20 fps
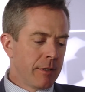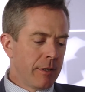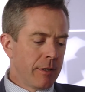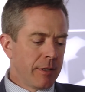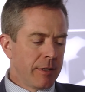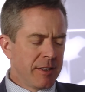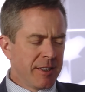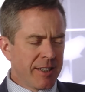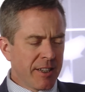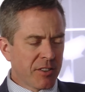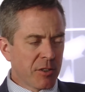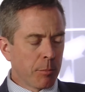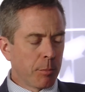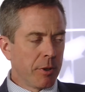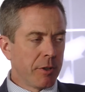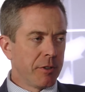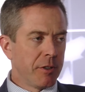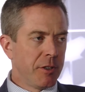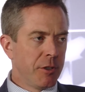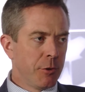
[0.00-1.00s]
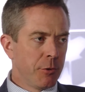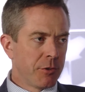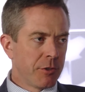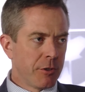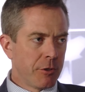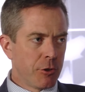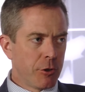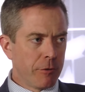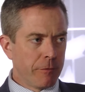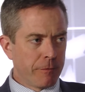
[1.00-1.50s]
and discipline the
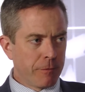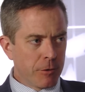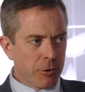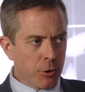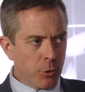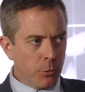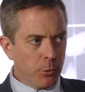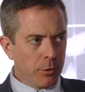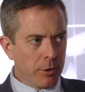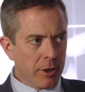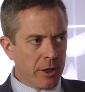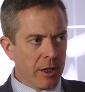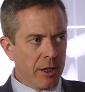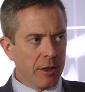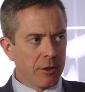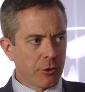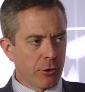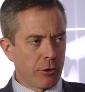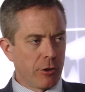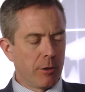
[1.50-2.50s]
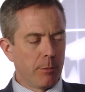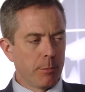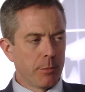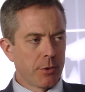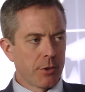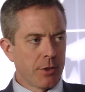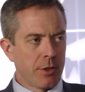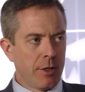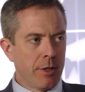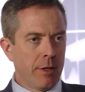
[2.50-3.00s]
usage of two key
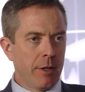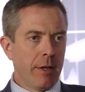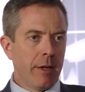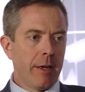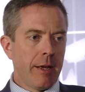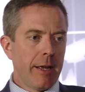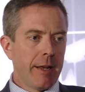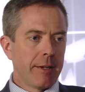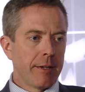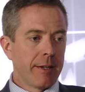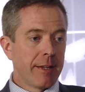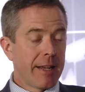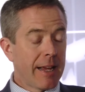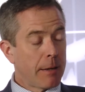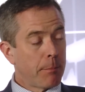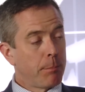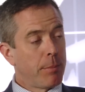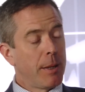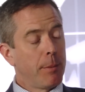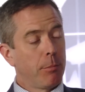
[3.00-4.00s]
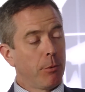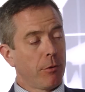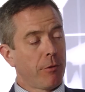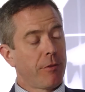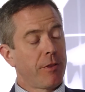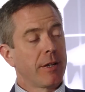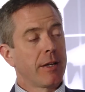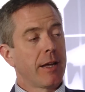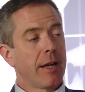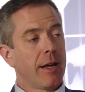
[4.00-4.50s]
terms and get people
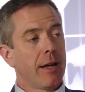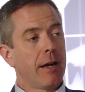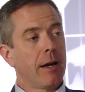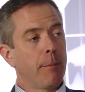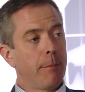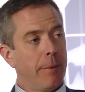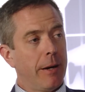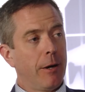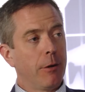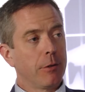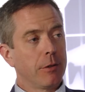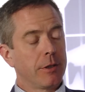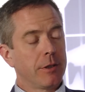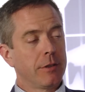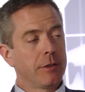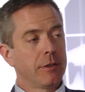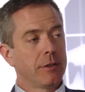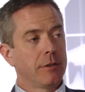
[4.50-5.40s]
thinking about